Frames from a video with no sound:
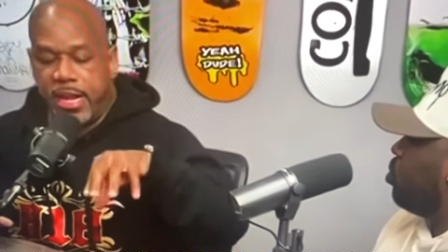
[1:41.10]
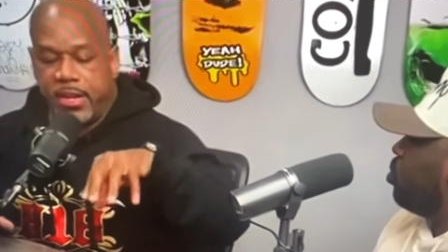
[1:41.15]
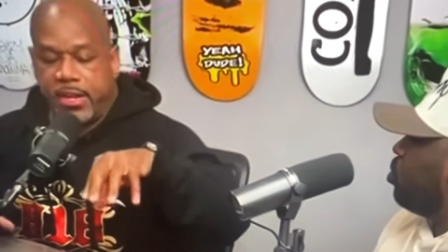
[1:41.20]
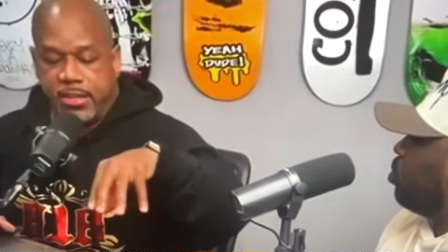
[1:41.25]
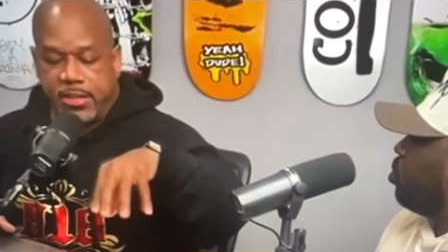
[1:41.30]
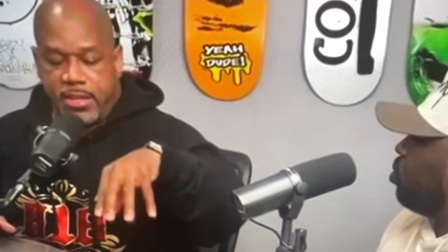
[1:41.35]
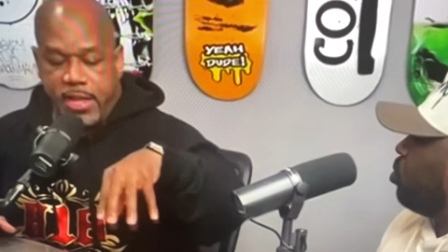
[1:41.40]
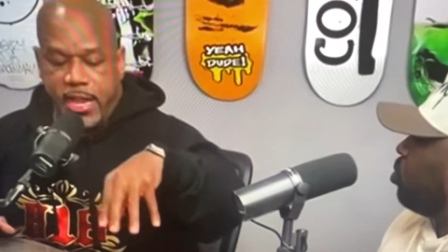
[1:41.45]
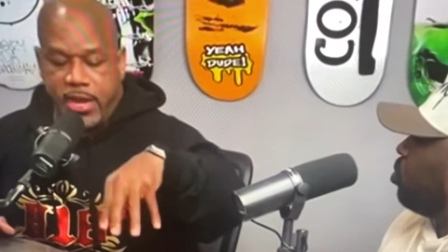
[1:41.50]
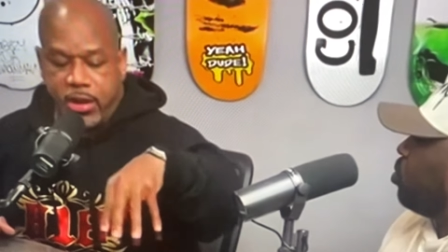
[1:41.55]

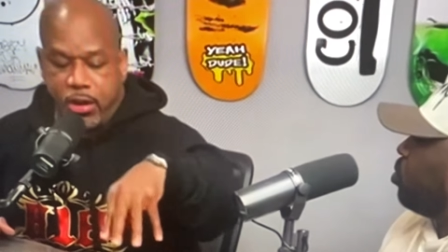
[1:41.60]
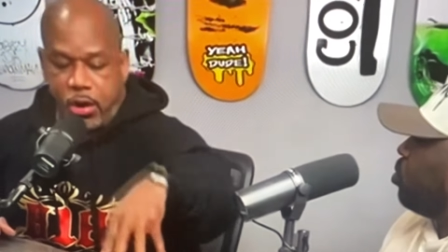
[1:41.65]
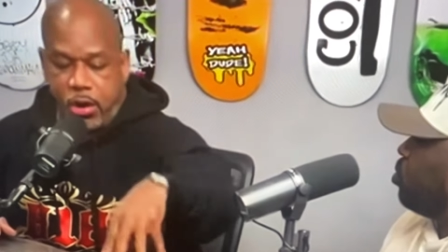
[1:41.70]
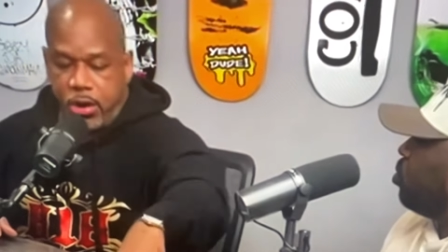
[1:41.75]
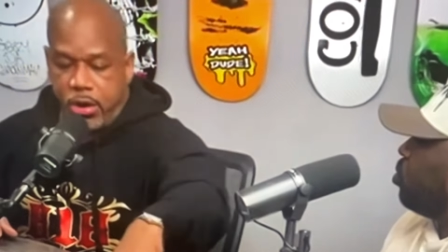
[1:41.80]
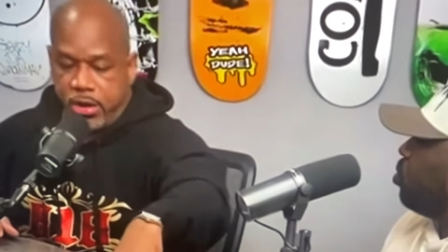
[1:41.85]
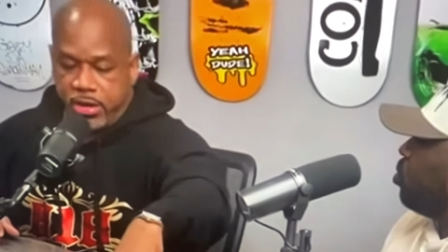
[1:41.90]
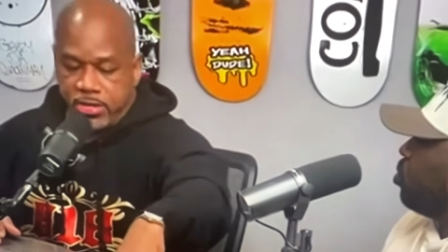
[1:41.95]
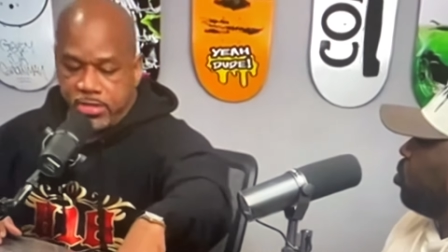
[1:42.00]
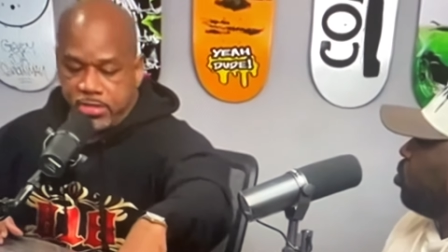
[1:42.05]
that
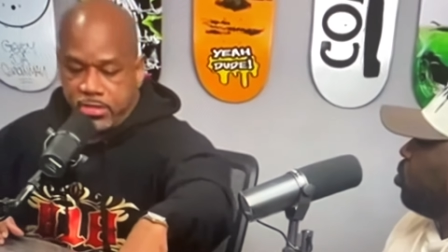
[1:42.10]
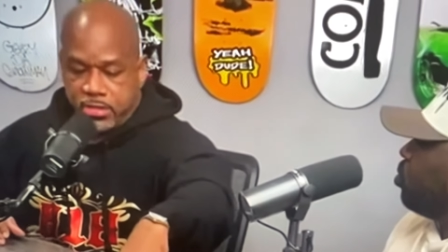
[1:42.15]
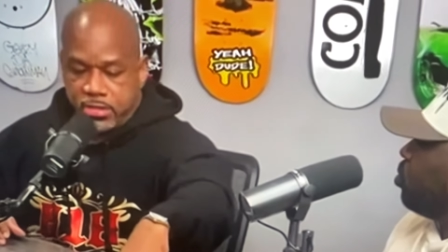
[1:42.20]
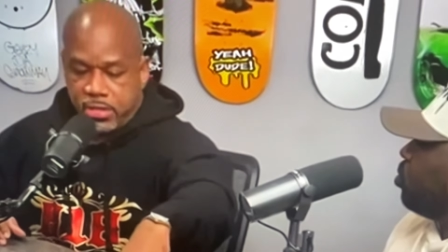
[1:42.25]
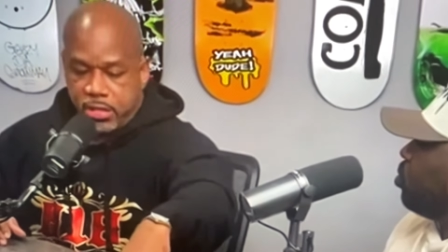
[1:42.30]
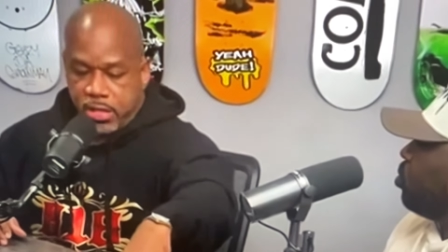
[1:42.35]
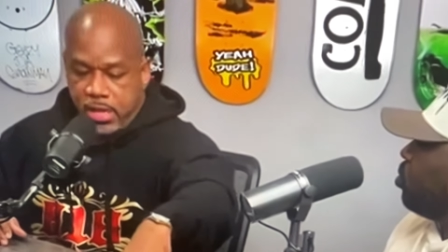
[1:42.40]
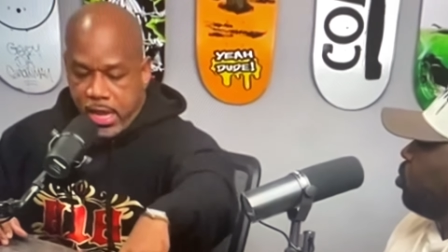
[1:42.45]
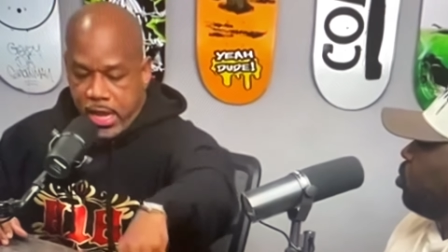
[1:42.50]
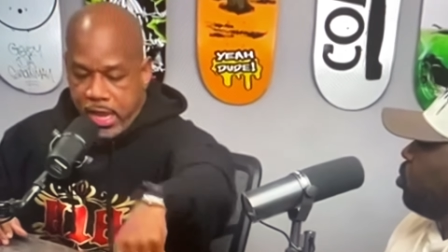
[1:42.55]
artist
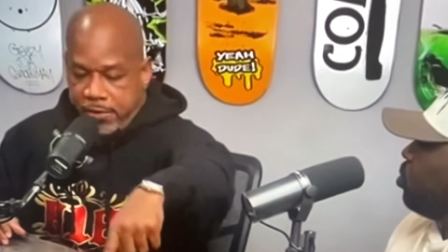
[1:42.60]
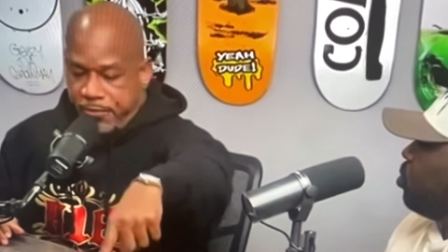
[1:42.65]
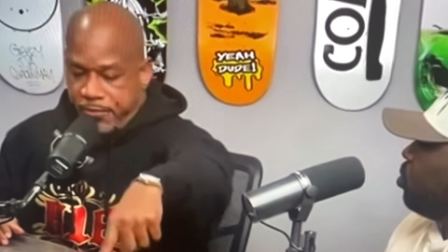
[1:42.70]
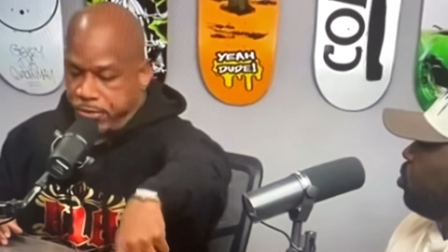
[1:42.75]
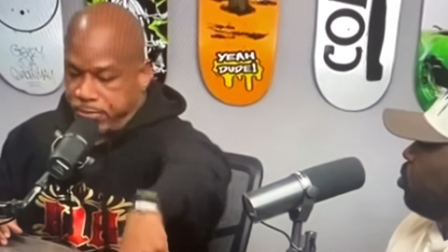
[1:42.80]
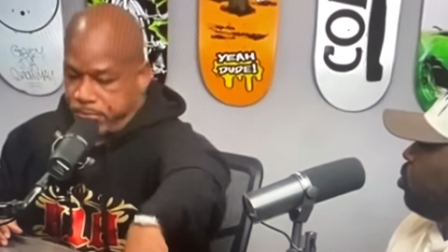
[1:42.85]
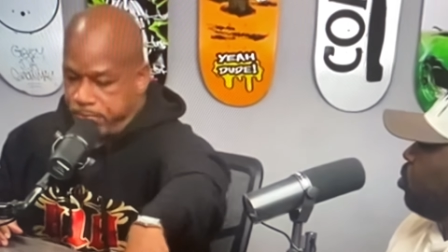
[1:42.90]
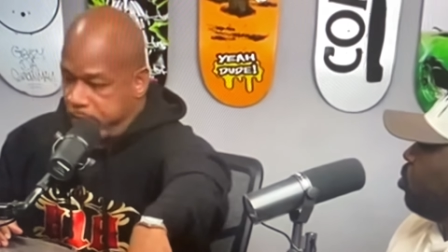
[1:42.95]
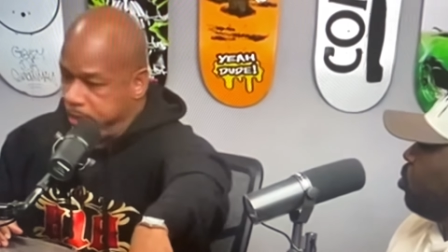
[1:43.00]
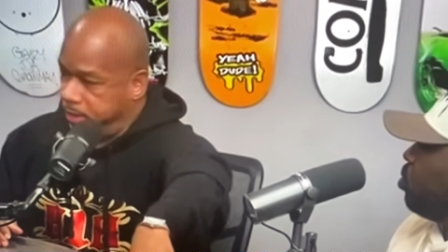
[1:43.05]
if his
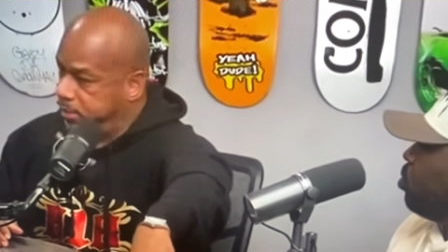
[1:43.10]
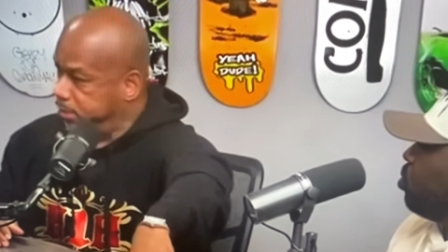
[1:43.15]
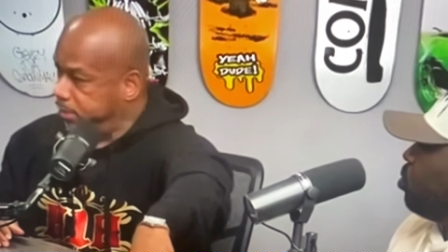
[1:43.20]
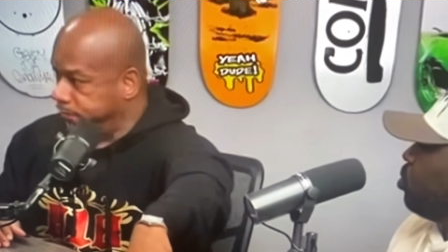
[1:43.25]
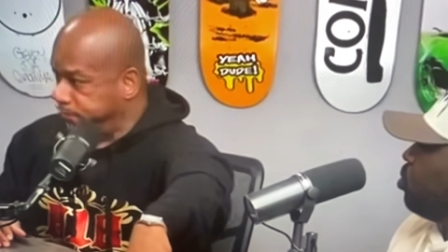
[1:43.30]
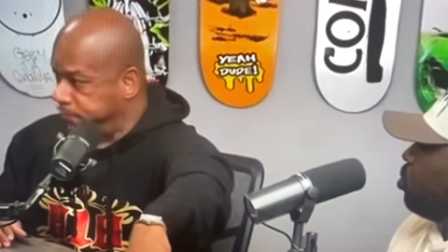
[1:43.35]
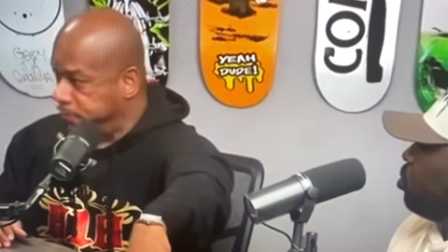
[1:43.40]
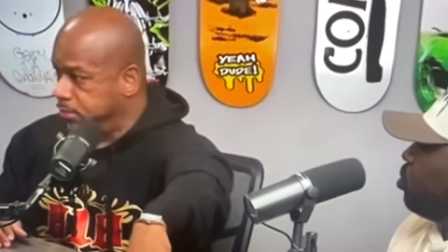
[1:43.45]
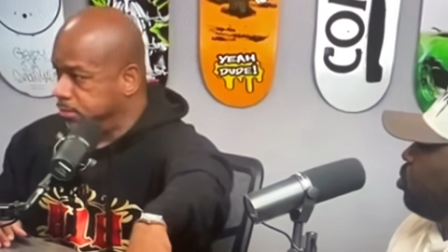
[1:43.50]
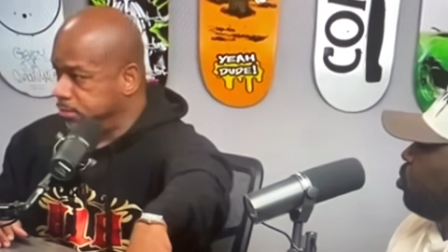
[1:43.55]
brother in
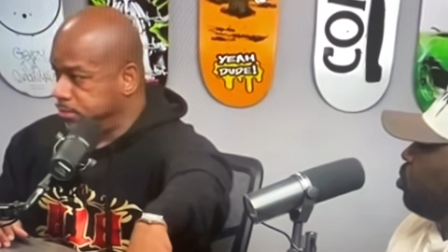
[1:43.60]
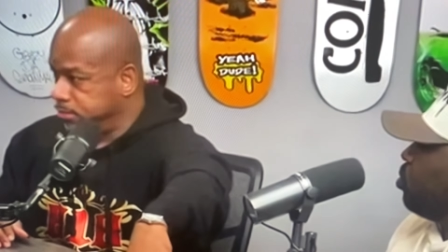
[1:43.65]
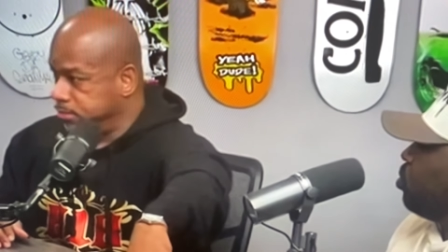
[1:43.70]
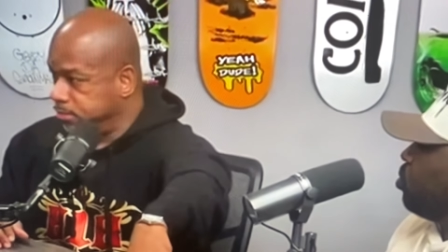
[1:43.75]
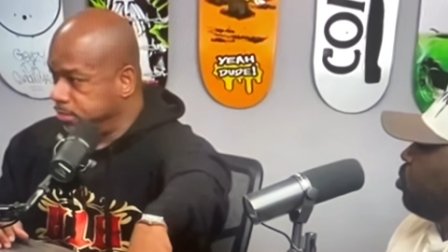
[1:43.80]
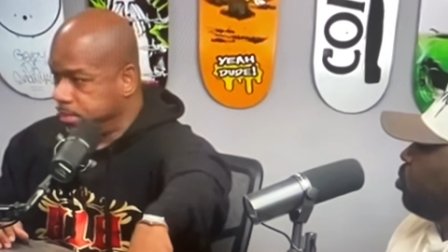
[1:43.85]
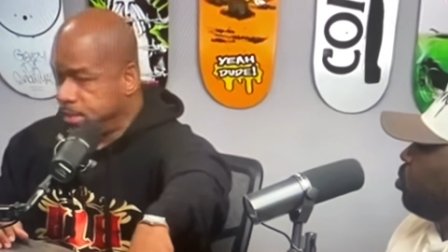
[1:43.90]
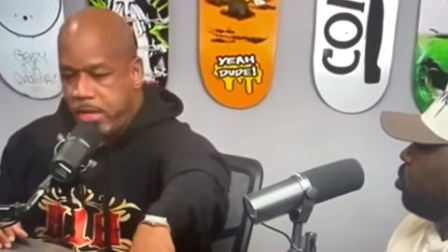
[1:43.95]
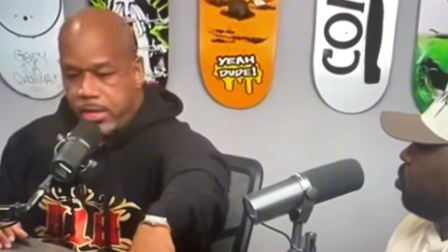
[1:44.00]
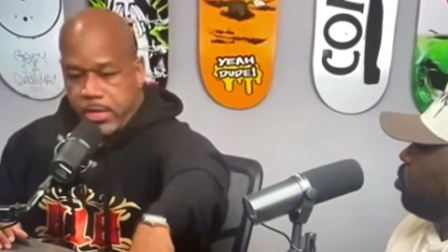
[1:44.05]
Folsom,
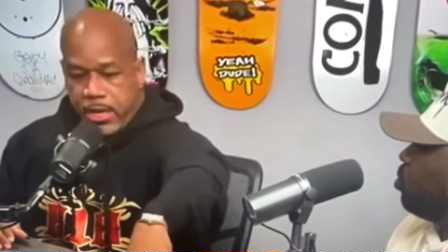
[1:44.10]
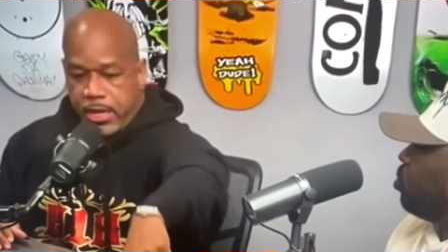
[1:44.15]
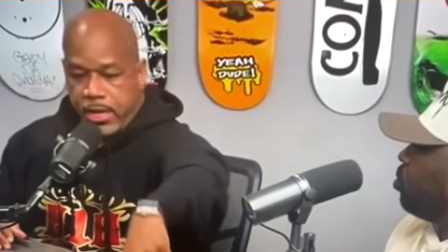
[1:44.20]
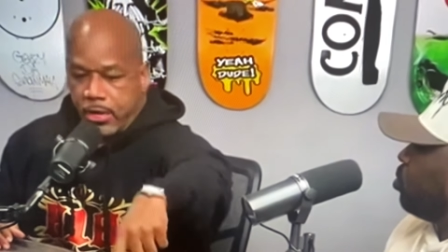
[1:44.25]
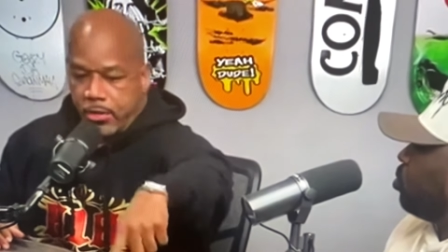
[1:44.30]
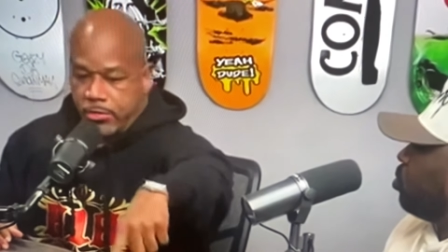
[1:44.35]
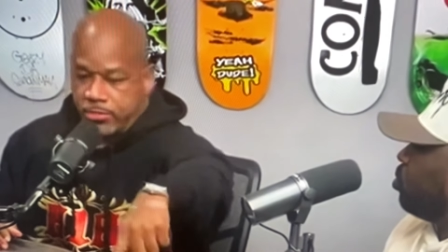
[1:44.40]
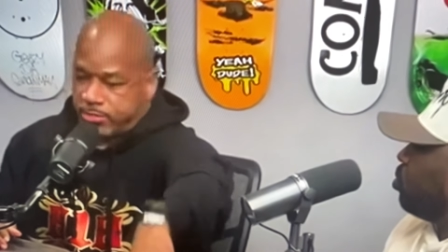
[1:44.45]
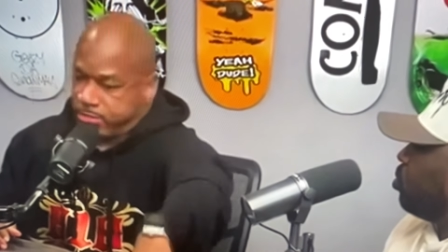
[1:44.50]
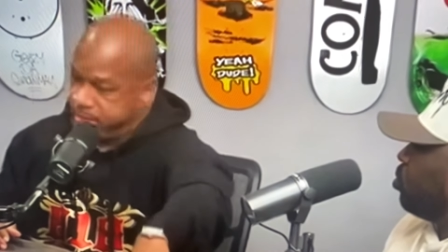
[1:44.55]
they gonna
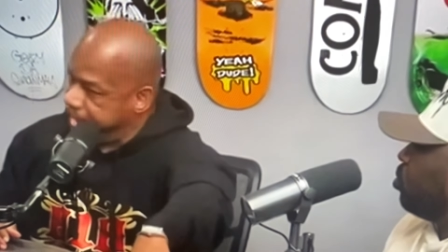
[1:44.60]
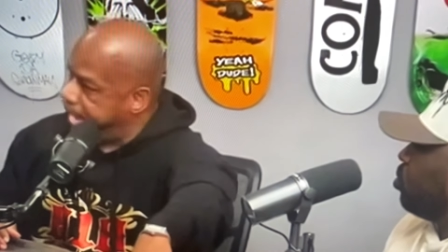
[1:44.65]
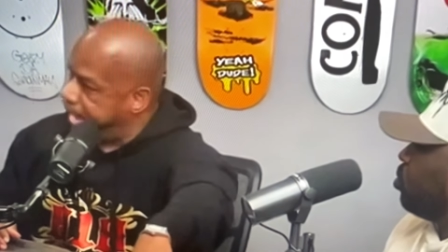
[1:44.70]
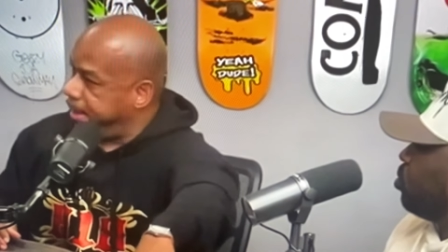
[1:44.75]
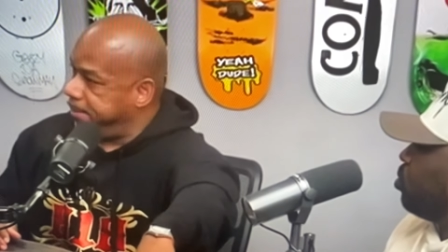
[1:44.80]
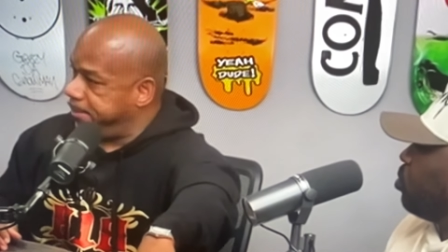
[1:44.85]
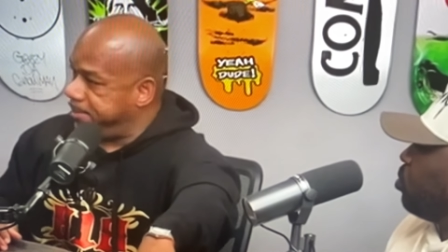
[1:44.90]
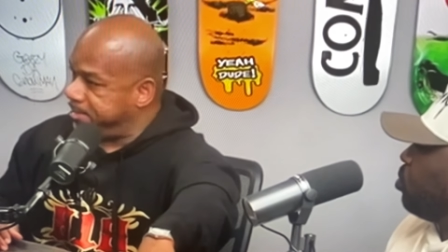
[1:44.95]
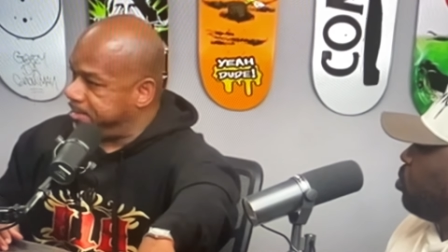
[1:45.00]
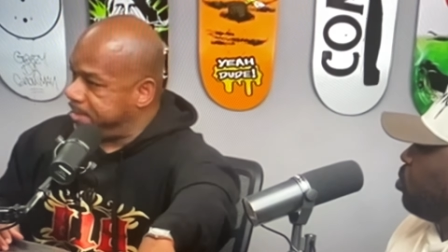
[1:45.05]
stab
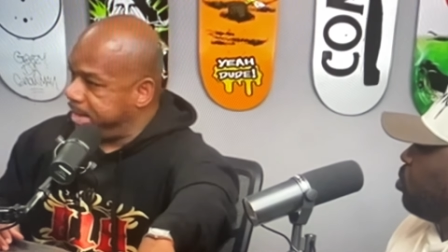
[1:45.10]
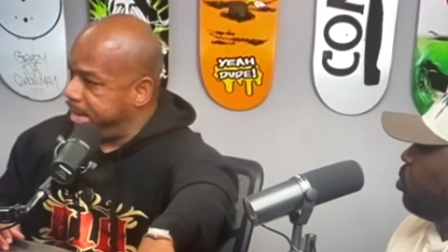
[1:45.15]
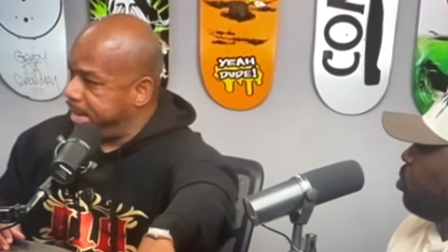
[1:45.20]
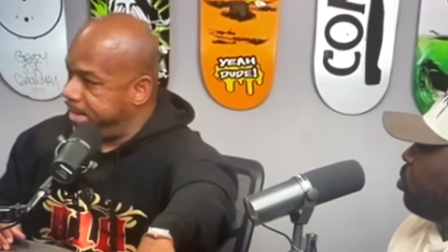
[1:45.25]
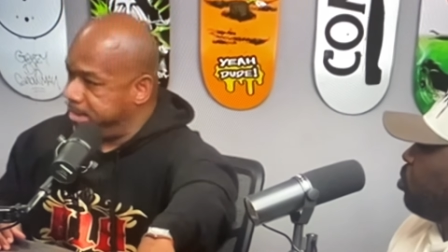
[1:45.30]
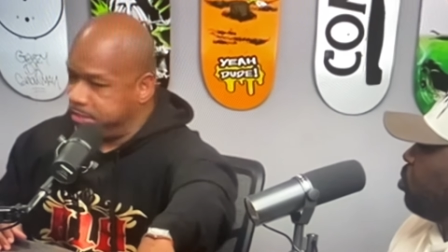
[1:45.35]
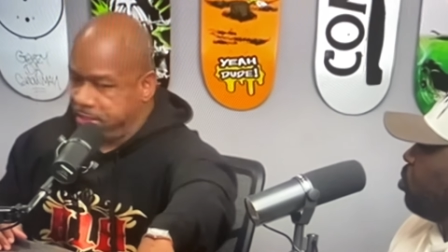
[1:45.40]
his ass.